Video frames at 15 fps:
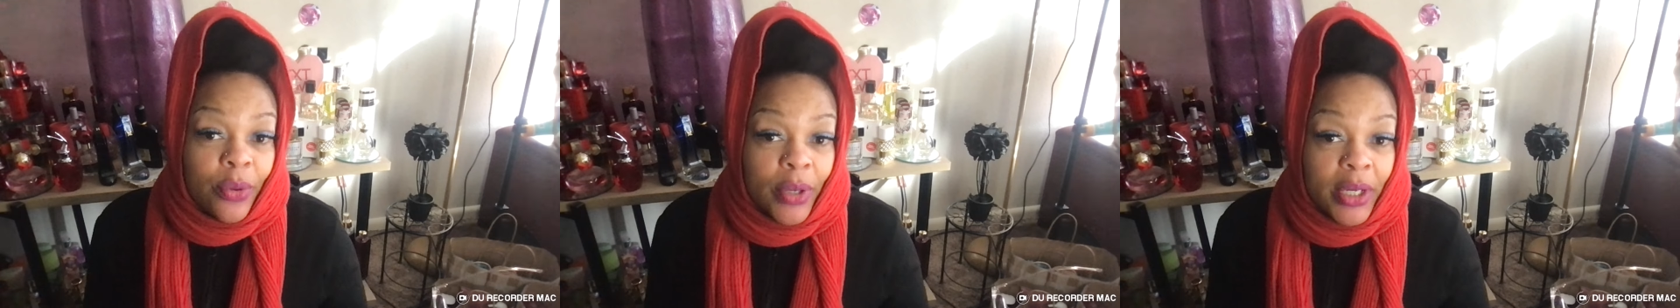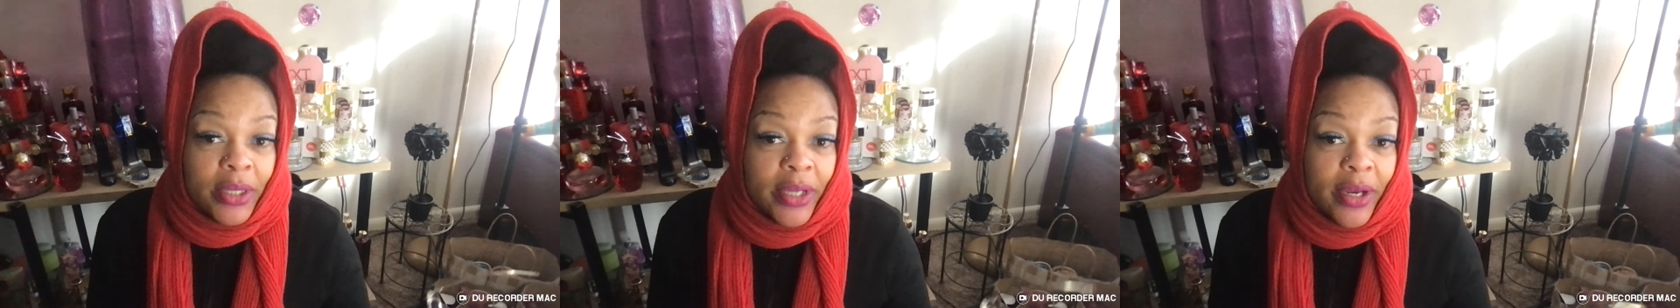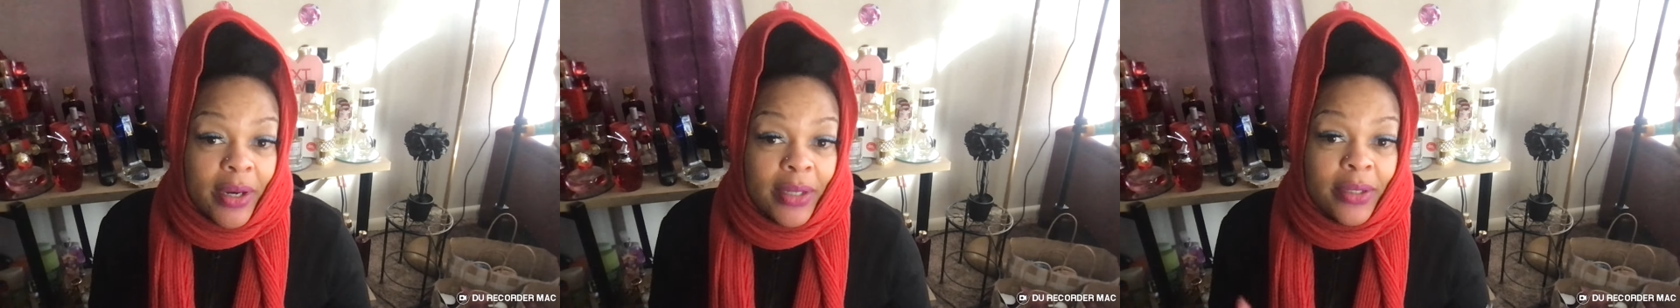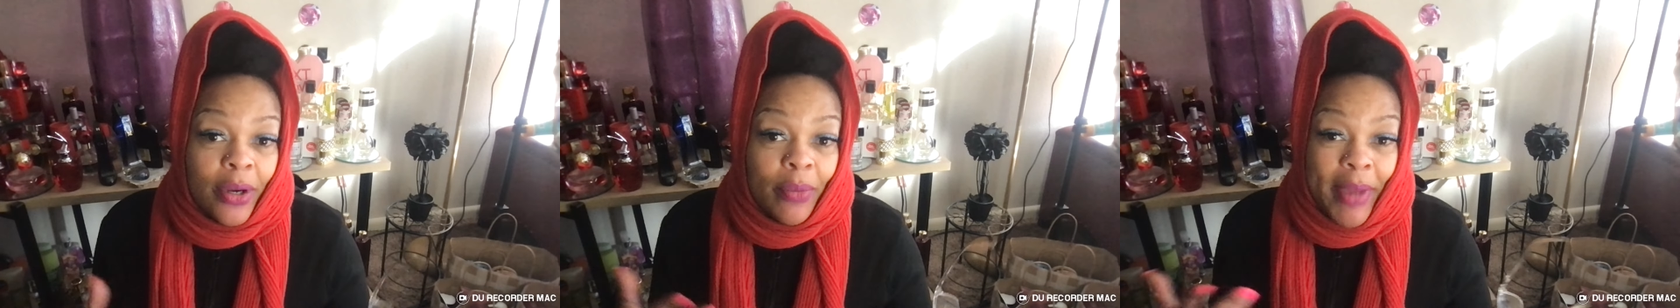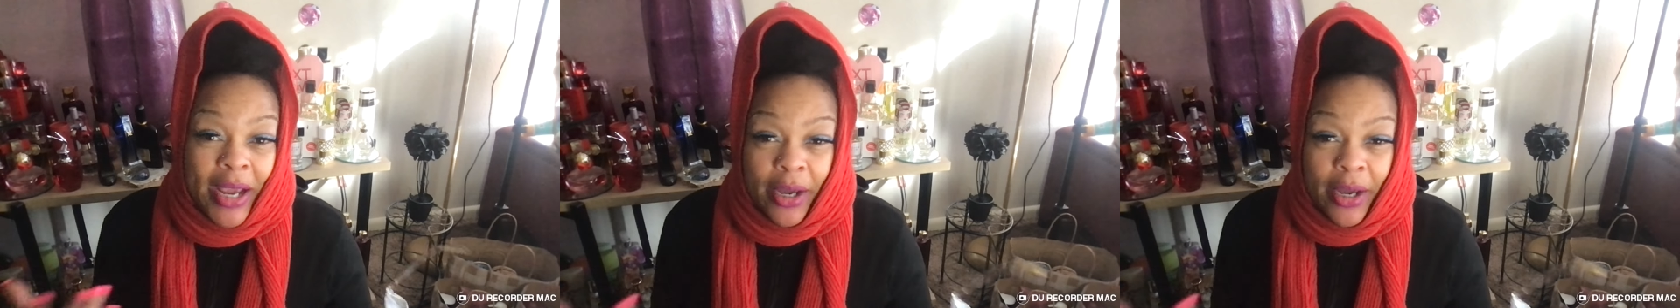or there and
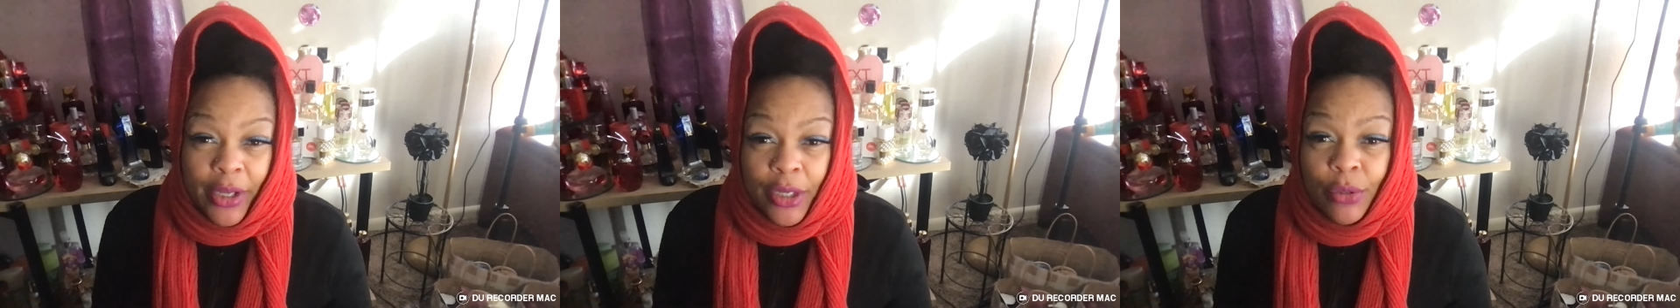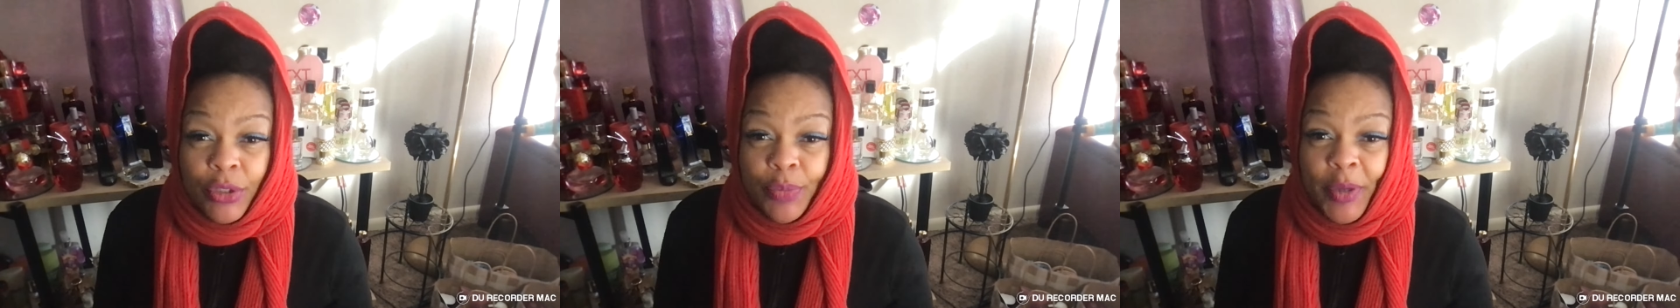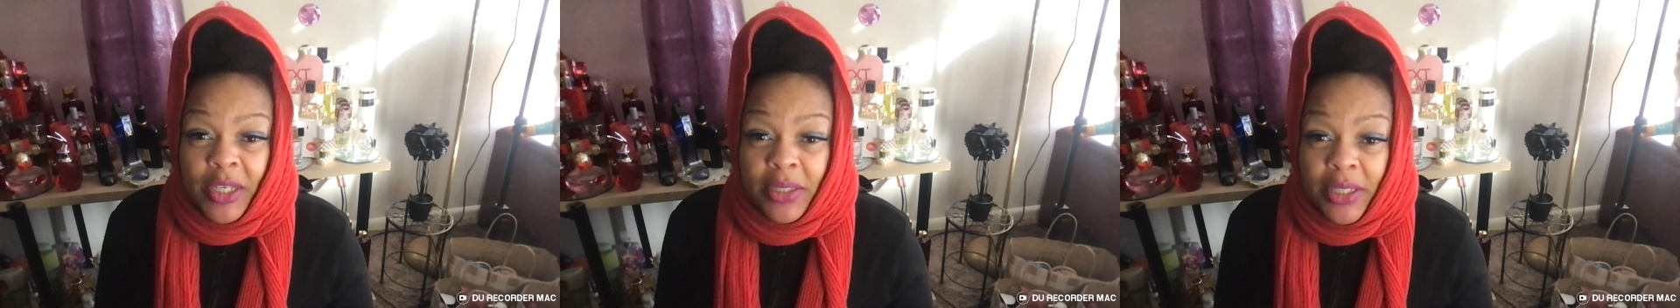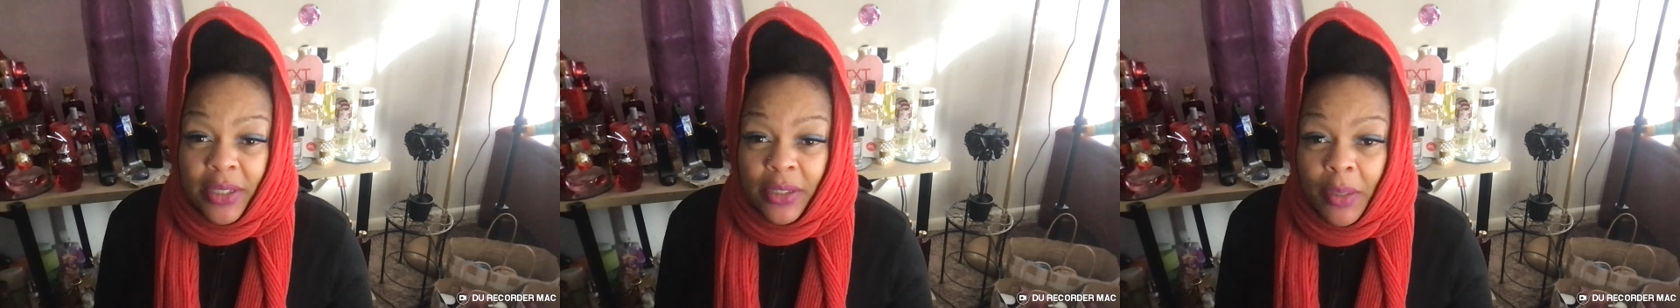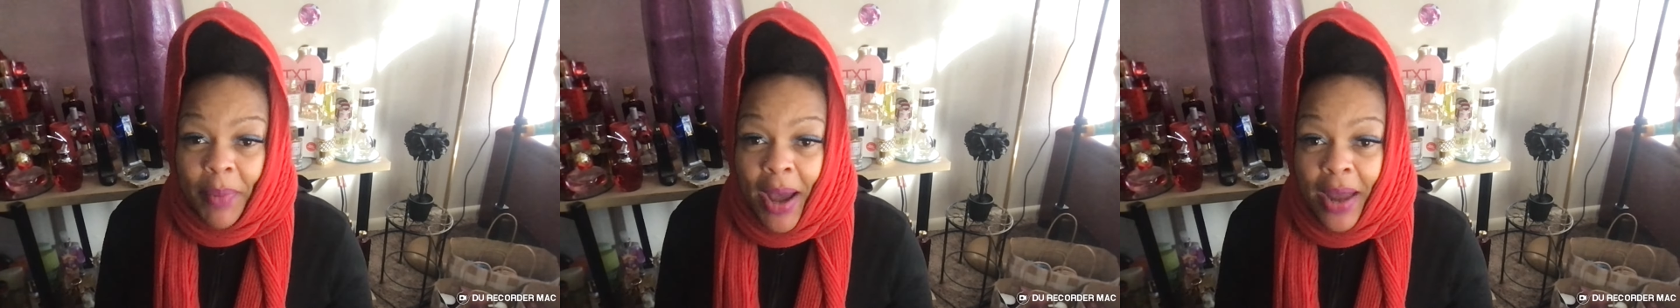don't make a huge big
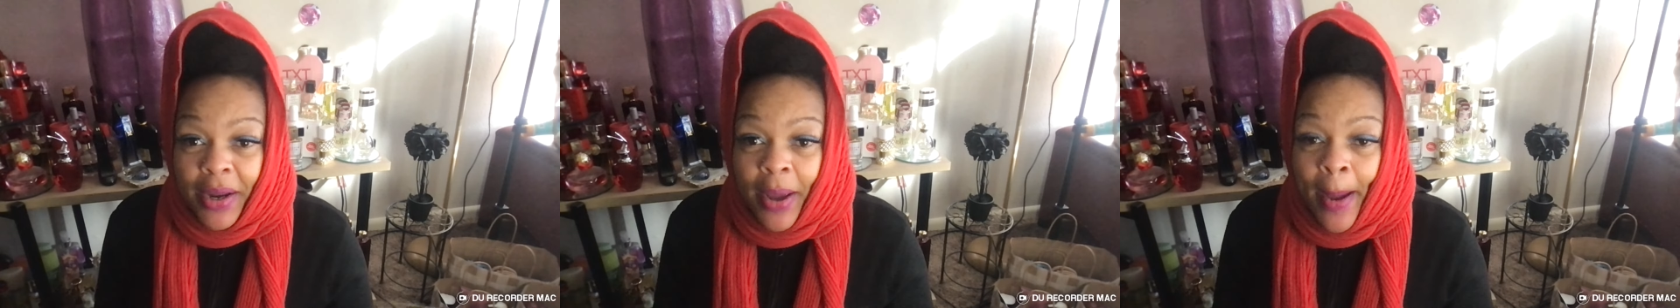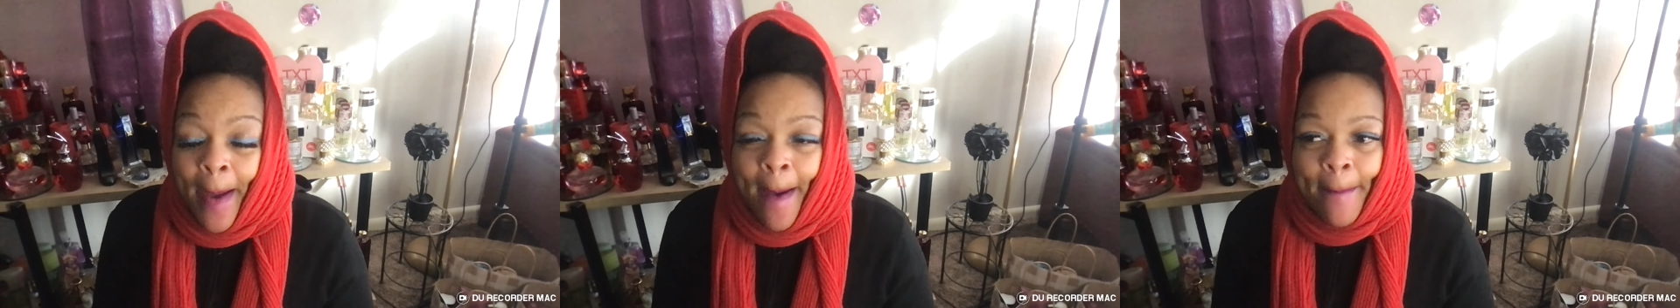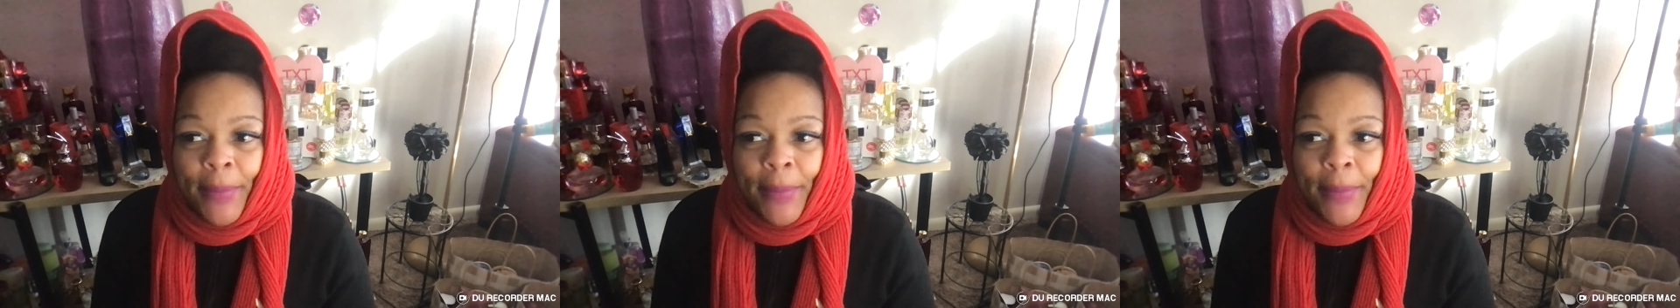deal about it.